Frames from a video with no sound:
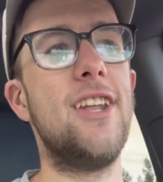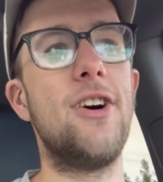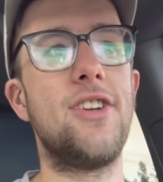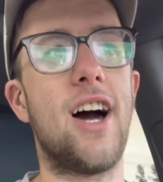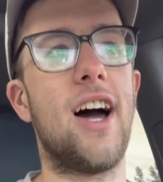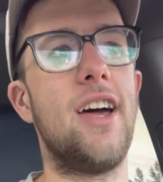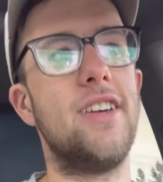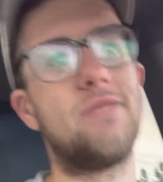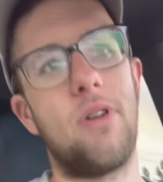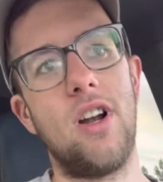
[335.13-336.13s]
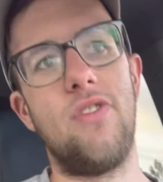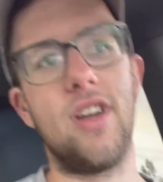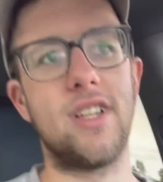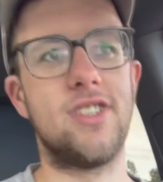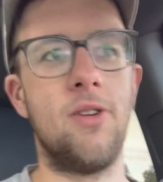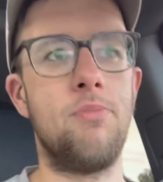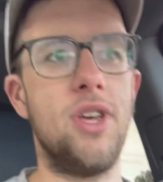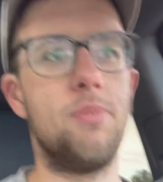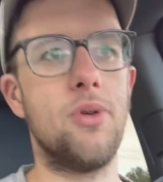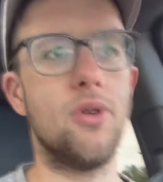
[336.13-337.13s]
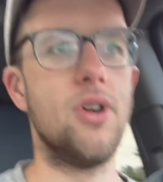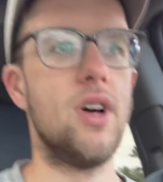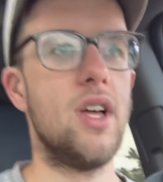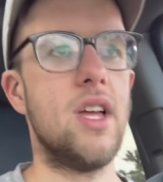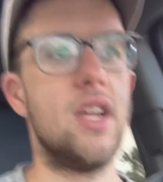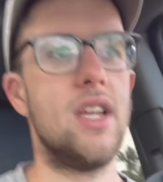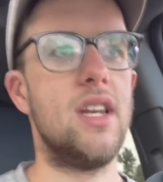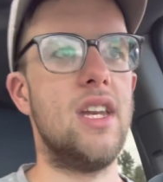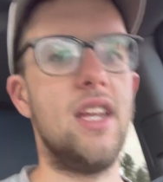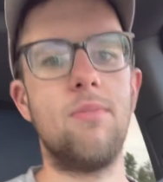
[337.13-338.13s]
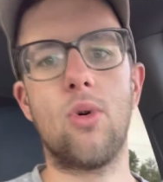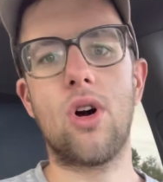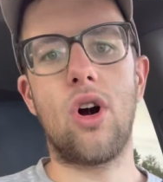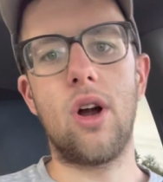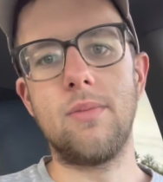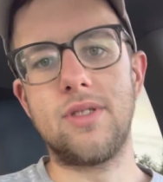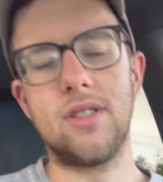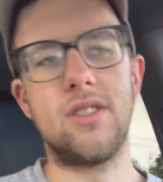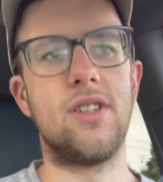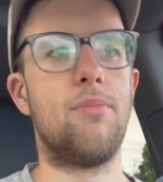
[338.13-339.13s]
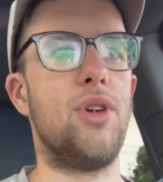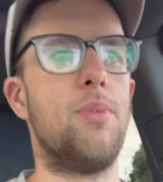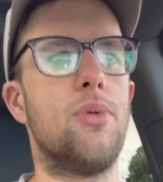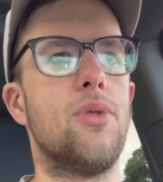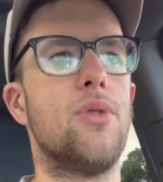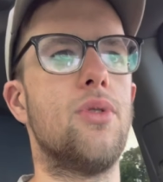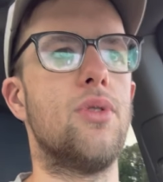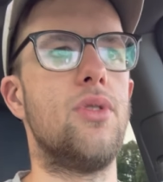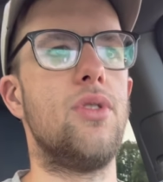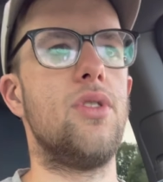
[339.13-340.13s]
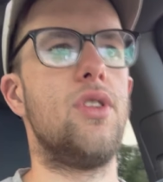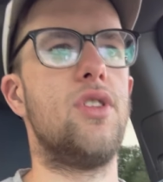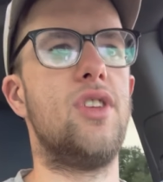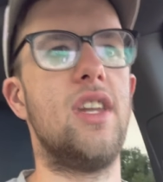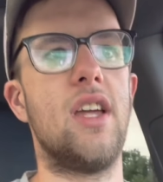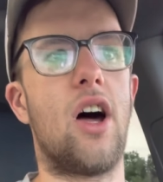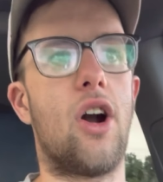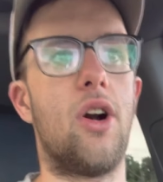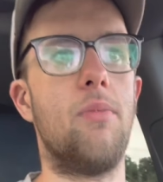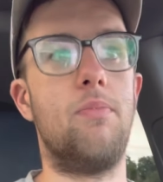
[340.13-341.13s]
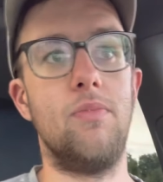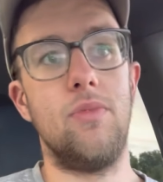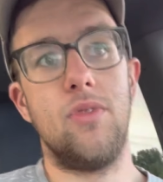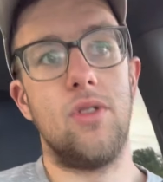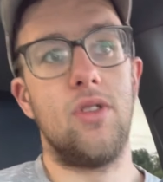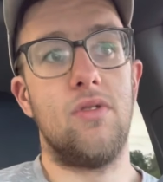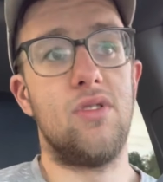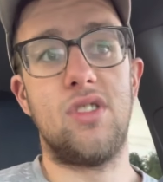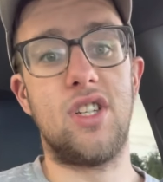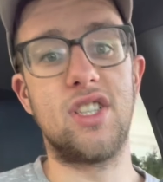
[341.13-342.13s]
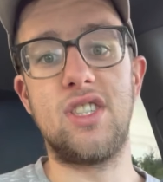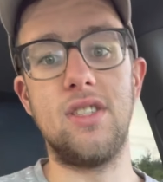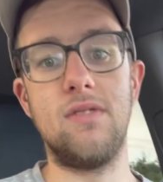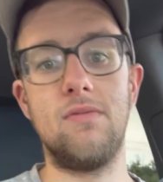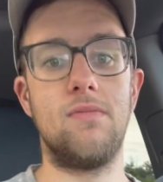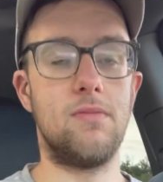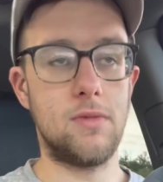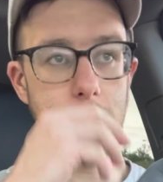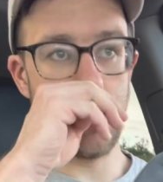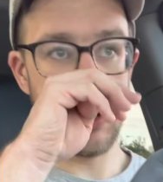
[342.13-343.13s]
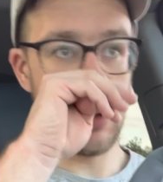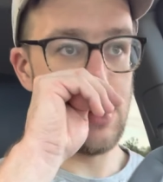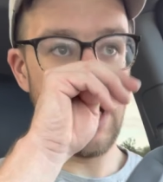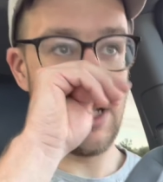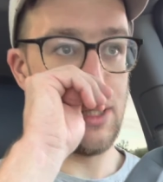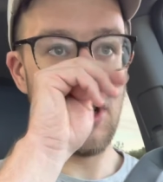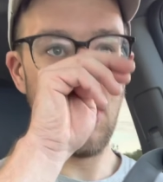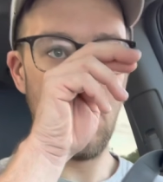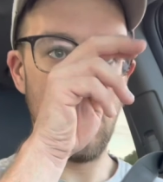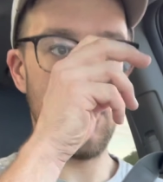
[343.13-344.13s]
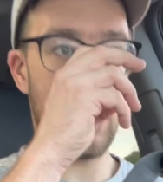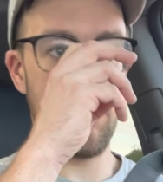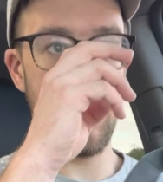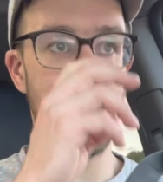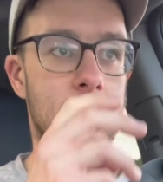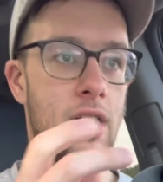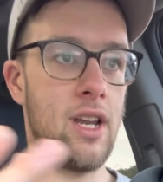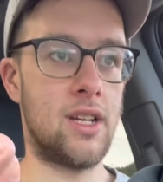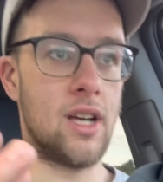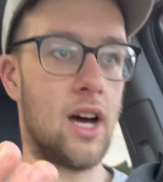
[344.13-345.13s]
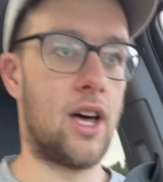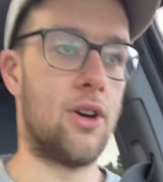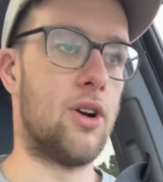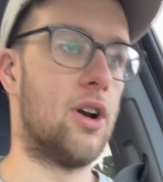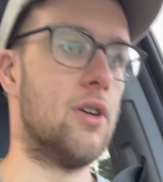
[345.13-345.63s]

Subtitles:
diet is perfect. Some people need more carbs. Some people are just need to do like a Mediterranean diet or